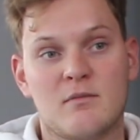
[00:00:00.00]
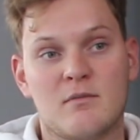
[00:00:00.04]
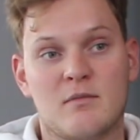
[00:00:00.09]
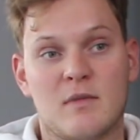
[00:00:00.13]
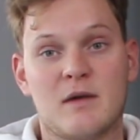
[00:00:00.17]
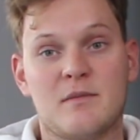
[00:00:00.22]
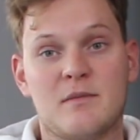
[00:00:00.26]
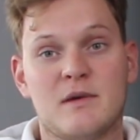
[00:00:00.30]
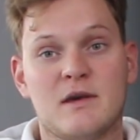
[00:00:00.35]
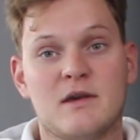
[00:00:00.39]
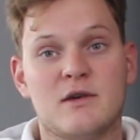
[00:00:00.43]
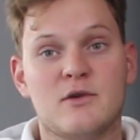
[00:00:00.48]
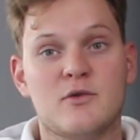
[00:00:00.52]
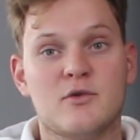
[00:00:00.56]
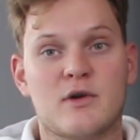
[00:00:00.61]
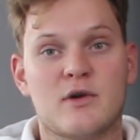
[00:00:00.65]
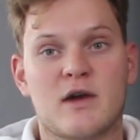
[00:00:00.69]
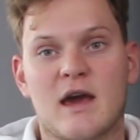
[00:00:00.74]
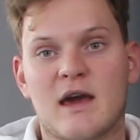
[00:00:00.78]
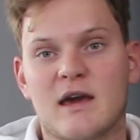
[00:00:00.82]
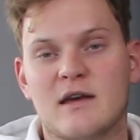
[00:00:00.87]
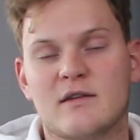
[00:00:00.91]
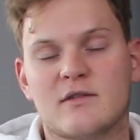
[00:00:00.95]
Maybe
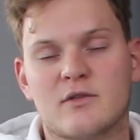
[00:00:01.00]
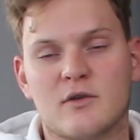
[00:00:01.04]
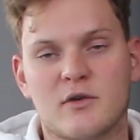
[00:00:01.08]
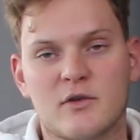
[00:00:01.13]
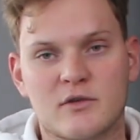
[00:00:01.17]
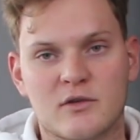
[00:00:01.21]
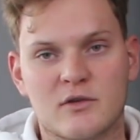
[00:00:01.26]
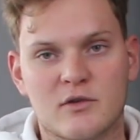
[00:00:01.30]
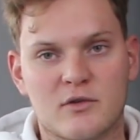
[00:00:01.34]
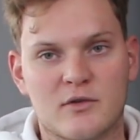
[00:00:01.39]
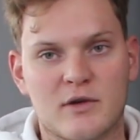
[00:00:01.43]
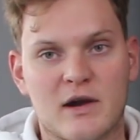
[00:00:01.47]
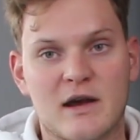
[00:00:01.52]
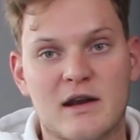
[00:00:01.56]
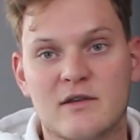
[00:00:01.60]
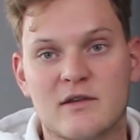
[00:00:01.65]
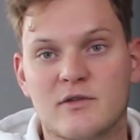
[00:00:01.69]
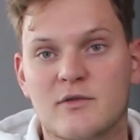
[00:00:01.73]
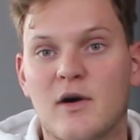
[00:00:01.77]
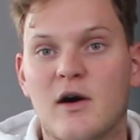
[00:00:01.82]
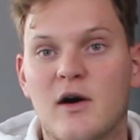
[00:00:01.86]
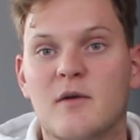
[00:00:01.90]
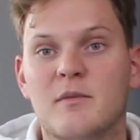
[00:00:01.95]
UK is also great
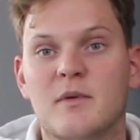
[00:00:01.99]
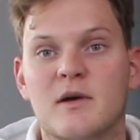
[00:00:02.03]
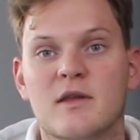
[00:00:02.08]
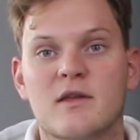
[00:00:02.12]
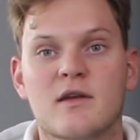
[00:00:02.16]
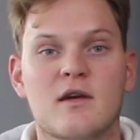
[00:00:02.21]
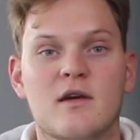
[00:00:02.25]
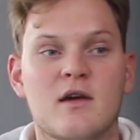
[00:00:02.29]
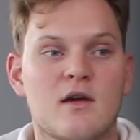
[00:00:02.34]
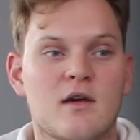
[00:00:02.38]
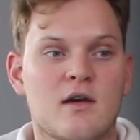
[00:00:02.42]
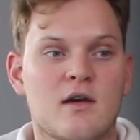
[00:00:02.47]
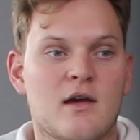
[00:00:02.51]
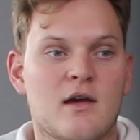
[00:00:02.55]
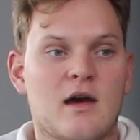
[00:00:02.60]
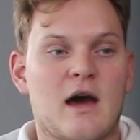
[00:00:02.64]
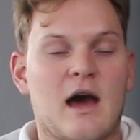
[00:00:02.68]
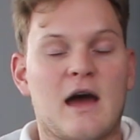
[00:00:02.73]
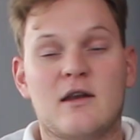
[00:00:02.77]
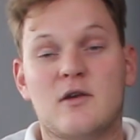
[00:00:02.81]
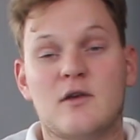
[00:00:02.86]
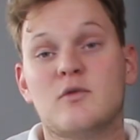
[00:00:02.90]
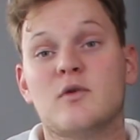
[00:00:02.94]
as well, but
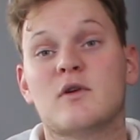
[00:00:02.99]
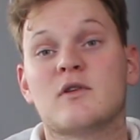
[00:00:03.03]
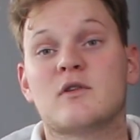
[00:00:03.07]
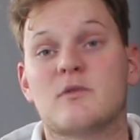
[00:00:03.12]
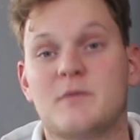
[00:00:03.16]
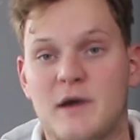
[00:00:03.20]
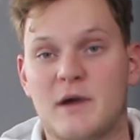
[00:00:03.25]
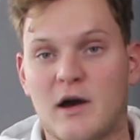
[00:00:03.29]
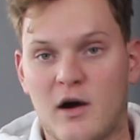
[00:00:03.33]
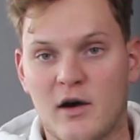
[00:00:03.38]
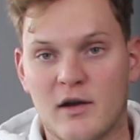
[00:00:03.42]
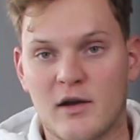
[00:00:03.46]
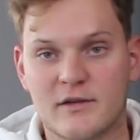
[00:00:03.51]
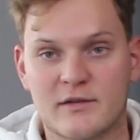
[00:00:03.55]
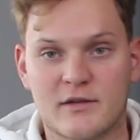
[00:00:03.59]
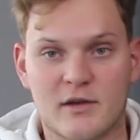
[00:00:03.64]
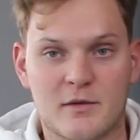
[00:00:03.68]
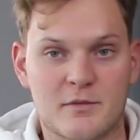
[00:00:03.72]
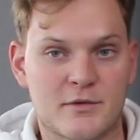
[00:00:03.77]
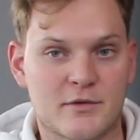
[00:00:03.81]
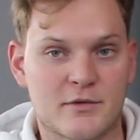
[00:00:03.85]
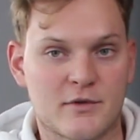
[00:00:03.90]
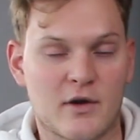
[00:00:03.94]
I do want to be honest
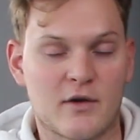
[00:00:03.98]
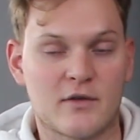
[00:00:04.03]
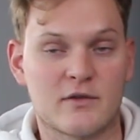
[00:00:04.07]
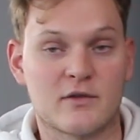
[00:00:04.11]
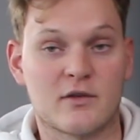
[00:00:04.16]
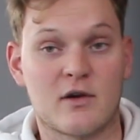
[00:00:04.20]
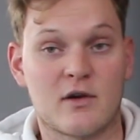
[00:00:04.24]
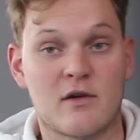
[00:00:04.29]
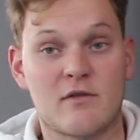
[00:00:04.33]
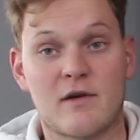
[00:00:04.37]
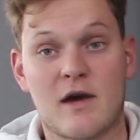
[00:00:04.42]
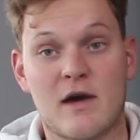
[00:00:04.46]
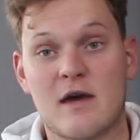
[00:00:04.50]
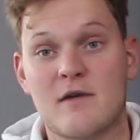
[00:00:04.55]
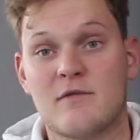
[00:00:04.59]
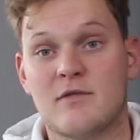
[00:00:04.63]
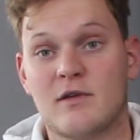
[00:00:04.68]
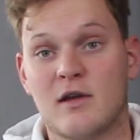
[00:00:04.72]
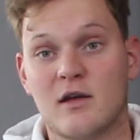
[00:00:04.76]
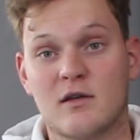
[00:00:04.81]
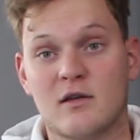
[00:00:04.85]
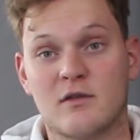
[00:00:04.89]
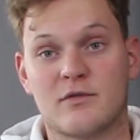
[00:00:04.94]
up front. So if I
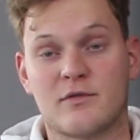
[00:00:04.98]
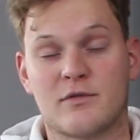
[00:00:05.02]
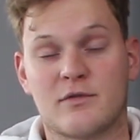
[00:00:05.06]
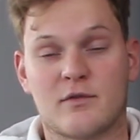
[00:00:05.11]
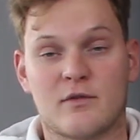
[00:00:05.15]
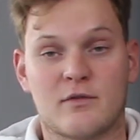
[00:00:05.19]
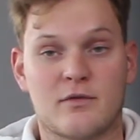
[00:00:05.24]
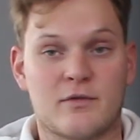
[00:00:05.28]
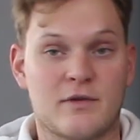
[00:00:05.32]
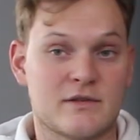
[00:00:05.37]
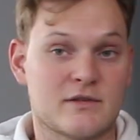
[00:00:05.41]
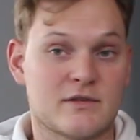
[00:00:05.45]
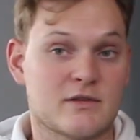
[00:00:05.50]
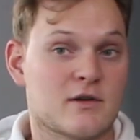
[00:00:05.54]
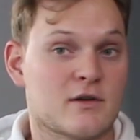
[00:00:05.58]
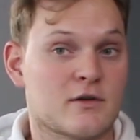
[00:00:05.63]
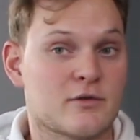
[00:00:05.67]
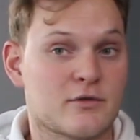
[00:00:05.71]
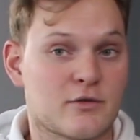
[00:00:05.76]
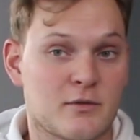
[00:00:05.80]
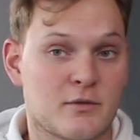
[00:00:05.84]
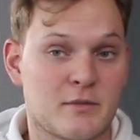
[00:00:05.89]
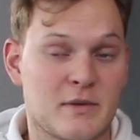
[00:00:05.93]
have a lot of
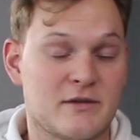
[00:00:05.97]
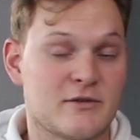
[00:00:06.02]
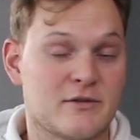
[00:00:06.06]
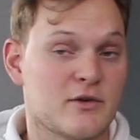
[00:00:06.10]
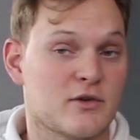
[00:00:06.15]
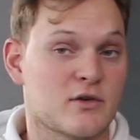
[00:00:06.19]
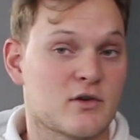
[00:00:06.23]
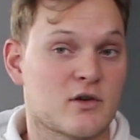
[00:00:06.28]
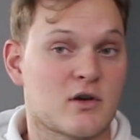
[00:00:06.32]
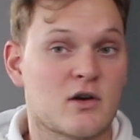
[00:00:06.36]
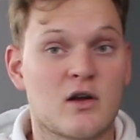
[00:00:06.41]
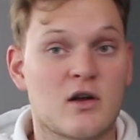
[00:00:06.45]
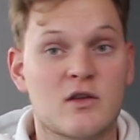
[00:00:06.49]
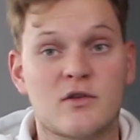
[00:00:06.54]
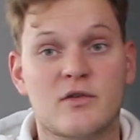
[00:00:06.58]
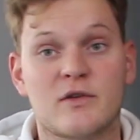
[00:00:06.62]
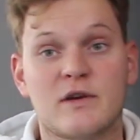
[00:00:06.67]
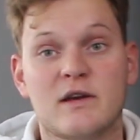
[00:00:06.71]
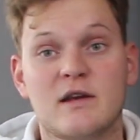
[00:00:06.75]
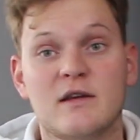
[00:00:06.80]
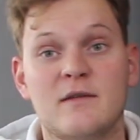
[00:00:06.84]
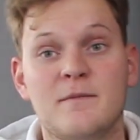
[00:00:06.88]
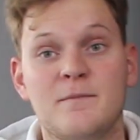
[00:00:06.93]
visitors from a certain
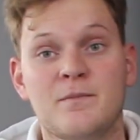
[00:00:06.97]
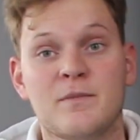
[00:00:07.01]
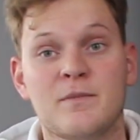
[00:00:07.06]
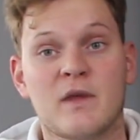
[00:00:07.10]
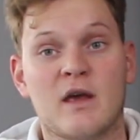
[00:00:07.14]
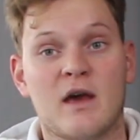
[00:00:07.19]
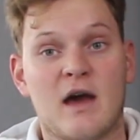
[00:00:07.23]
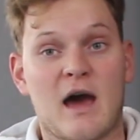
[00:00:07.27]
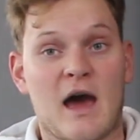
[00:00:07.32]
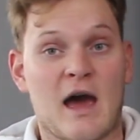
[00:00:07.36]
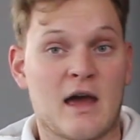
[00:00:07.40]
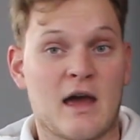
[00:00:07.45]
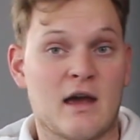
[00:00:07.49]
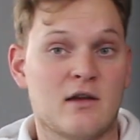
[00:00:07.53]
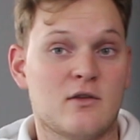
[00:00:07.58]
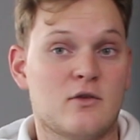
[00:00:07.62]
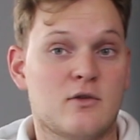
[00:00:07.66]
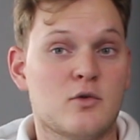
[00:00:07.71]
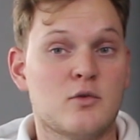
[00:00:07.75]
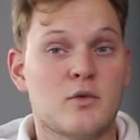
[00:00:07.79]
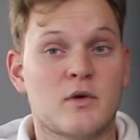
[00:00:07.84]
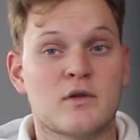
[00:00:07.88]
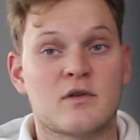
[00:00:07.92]
country, I
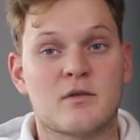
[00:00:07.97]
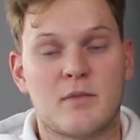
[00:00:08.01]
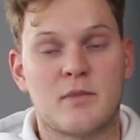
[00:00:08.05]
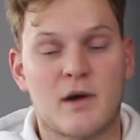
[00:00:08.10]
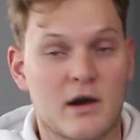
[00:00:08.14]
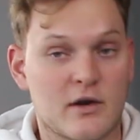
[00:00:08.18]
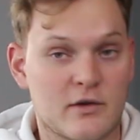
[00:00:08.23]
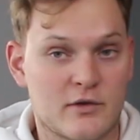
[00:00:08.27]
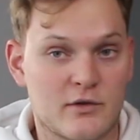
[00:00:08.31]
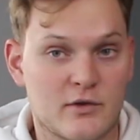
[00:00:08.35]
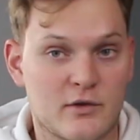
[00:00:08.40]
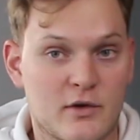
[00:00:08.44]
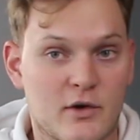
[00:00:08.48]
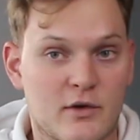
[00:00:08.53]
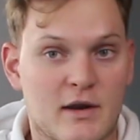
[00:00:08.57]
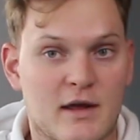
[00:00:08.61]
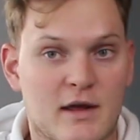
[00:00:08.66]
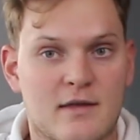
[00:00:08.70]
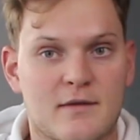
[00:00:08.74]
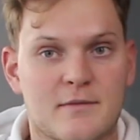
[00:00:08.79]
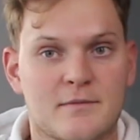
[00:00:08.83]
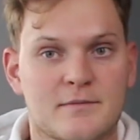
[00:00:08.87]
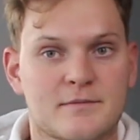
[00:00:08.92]
do want the buyer to know
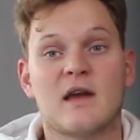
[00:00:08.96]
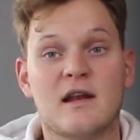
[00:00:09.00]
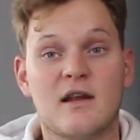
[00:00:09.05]
that.